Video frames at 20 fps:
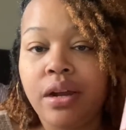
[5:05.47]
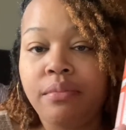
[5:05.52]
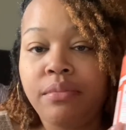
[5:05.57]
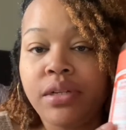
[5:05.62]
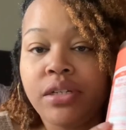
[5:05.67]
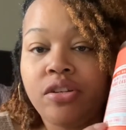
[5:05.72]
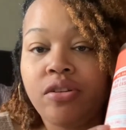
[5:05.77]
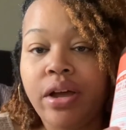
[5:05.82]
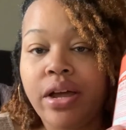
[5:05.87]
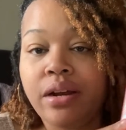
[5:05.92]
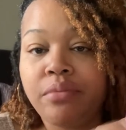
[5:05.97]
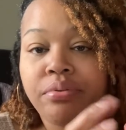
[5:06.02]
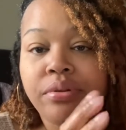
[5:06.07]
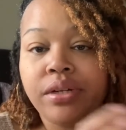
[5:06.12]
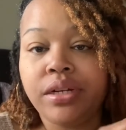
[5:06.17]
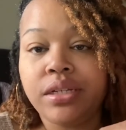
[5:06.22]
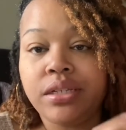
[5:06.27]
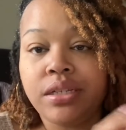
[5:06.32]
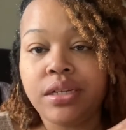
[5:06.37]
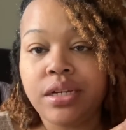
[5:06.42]
I'm gonna try to
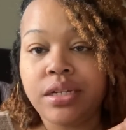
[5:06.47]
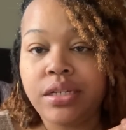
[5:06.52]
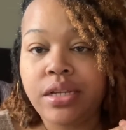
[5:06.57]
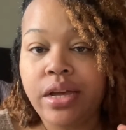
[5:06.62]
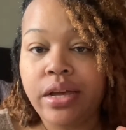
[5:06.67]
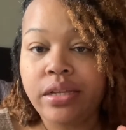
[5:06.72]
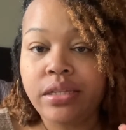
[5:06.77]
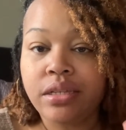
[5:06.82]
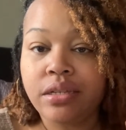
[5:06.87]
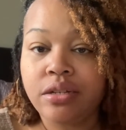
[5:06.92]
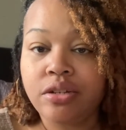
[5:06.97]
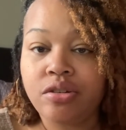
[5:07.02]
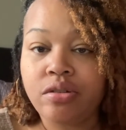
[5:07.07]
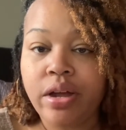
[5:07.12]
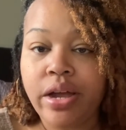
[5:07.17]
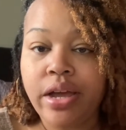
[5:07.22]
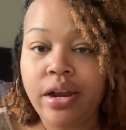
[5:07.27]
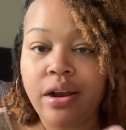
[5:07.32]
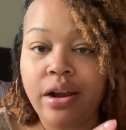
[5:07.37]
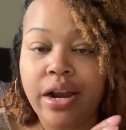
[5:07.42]
put it to the test and
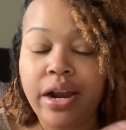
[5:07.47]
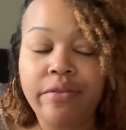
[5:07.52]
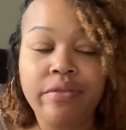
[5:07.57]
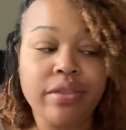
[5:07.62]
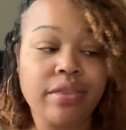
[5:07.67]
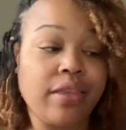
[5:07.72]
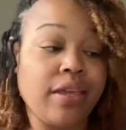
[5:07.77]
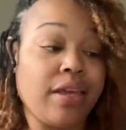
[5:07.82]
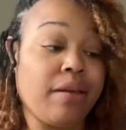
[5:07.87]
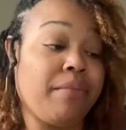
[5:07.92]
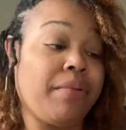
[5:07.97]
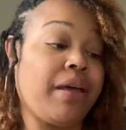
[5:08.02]
try it on everything.